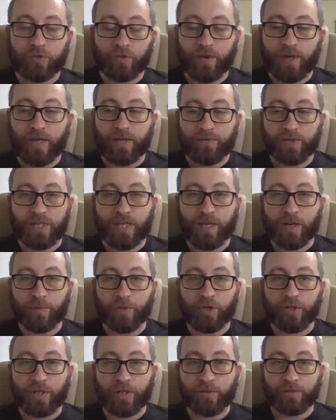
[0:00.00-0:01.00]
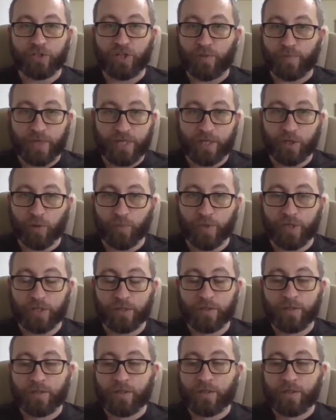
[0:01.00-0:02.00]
So I have a camera that's on my helmet,